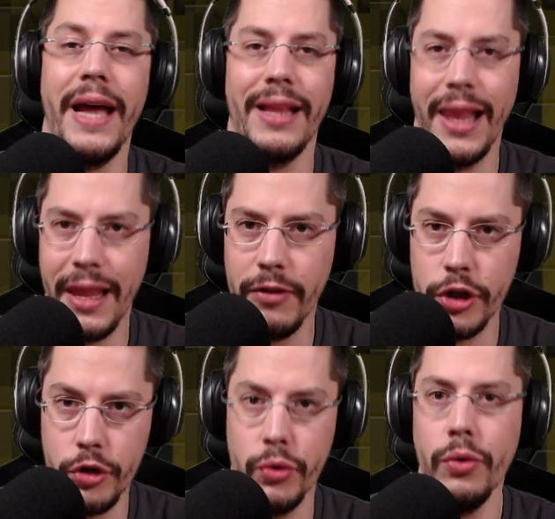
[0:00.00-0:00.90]
at level
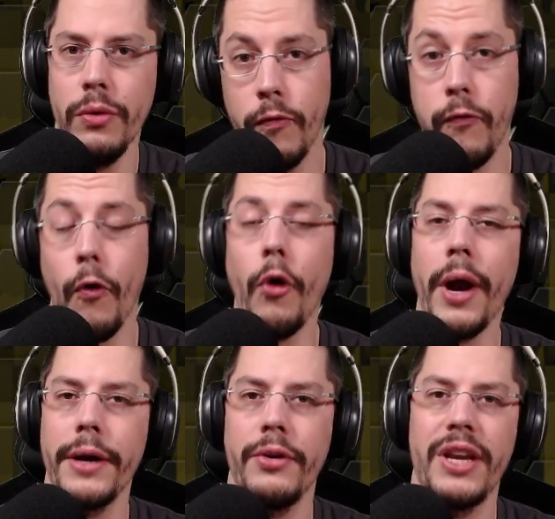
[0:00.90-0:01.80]
2,
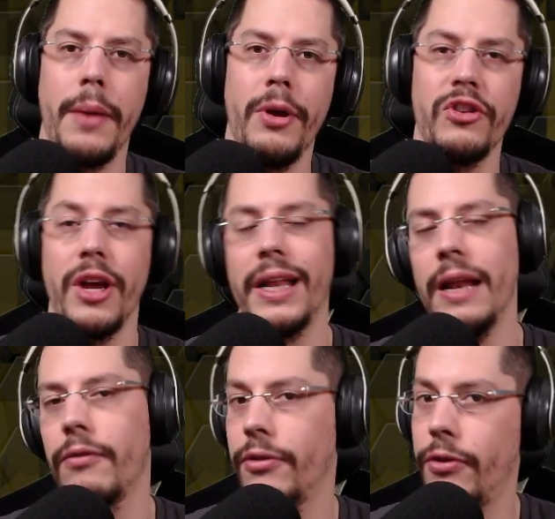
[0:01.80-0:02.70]
400 damage at
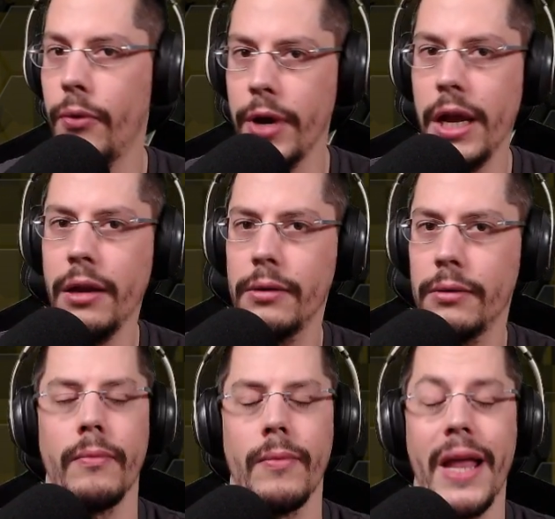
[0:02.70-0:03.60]
level 3,
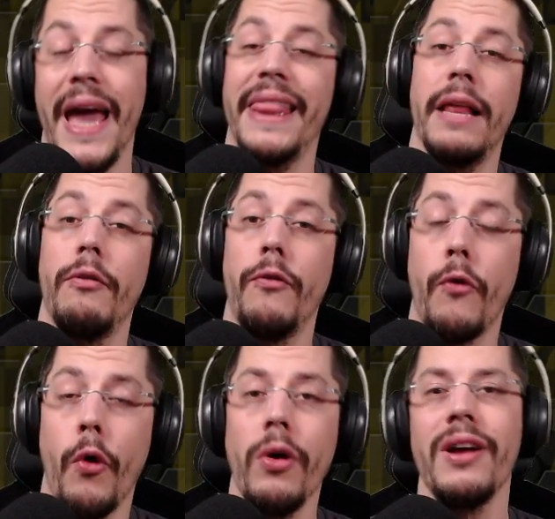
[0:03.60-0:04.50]
and level
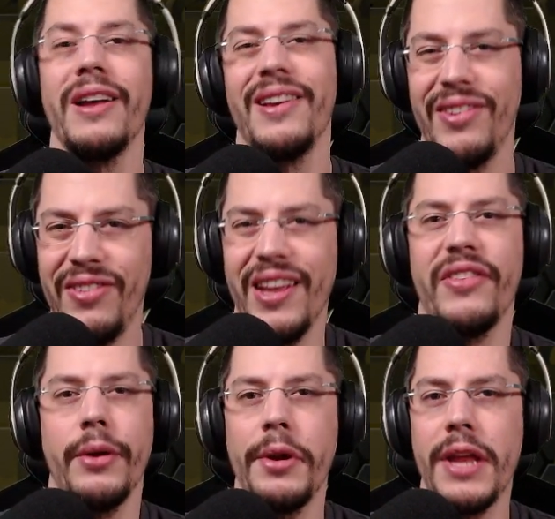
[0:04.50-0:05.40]
4,
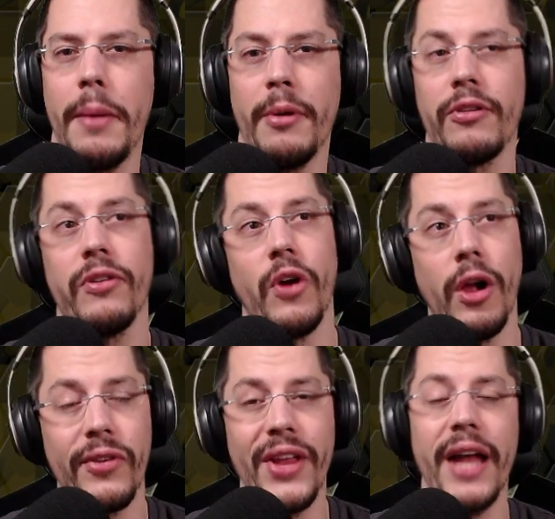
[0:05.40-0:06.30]
600 damage. So
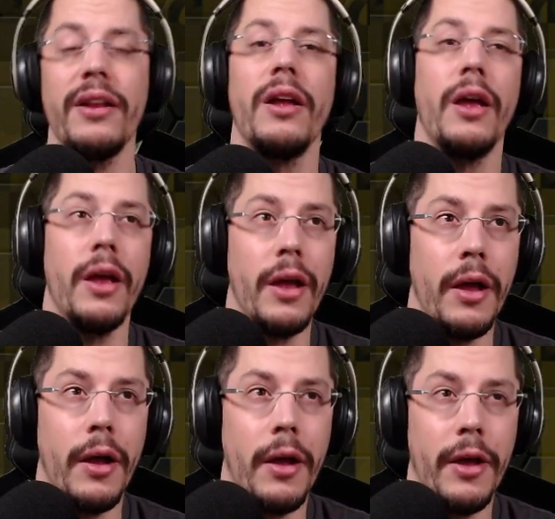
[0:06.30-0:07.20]
also that
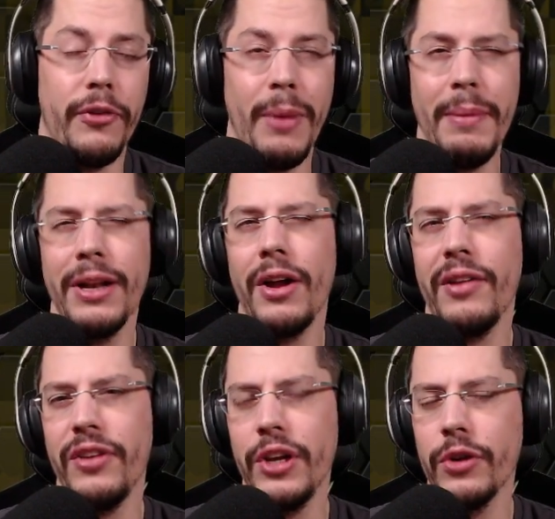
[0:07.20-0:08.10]
is maybe not
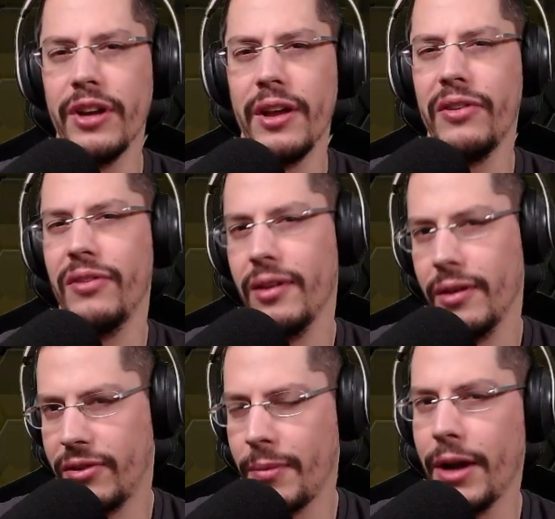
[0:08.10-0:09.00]
as huge as
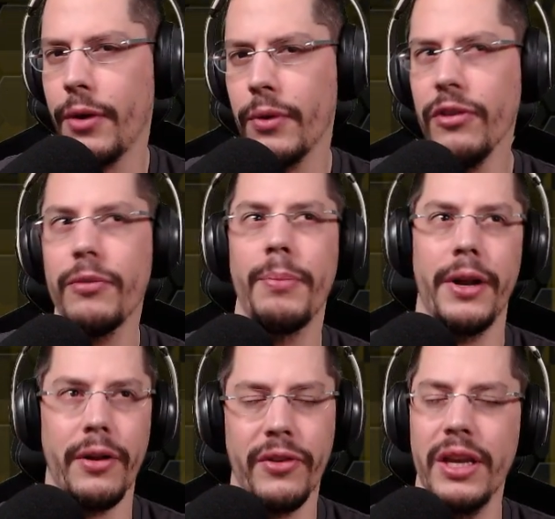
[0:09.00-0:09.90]
some other runes, but
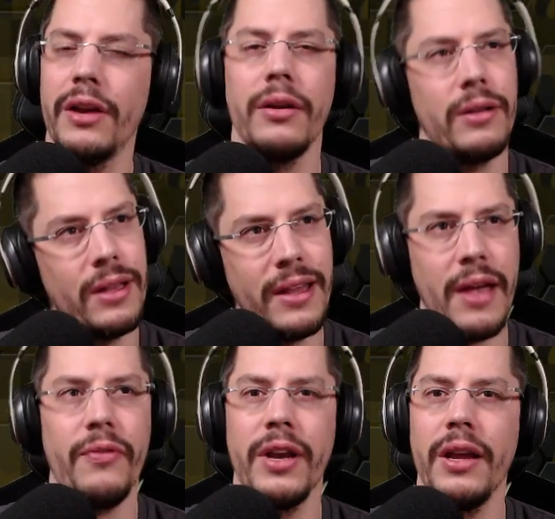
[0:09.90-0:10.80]
also here
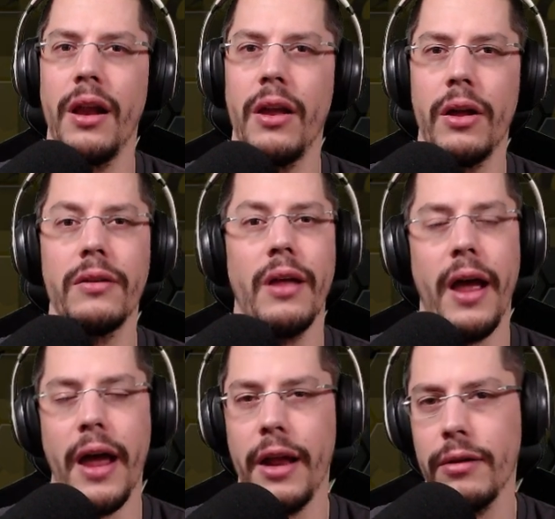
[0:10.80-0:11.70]
definitely a lot.
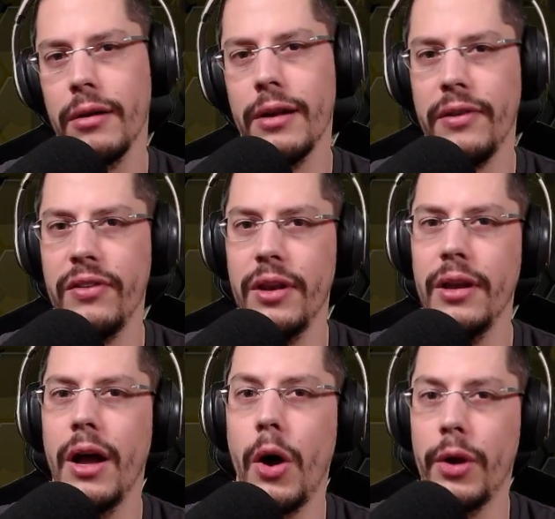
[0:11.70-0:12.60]
And let's see
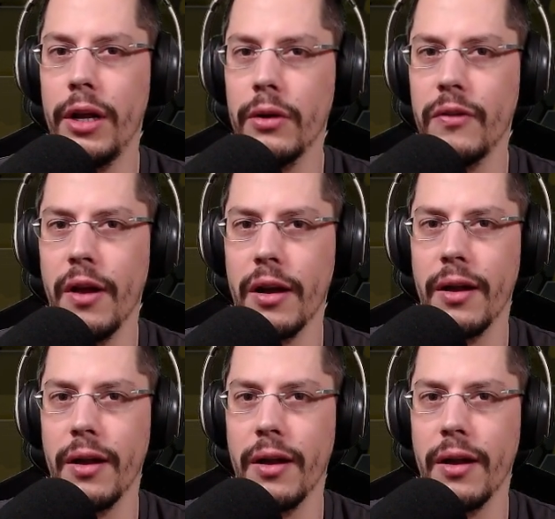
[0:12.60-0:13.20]
how that looks like.